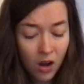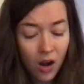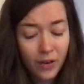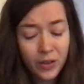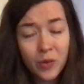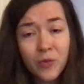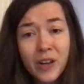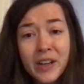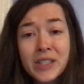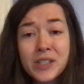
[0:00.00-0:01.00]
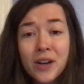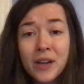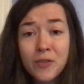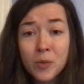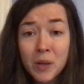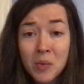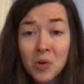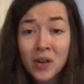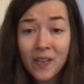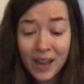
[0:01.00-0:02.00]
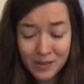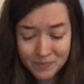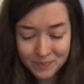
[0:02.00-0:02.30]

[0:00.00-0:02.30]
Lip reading: "Aren't you very sorry for me, Marilla?"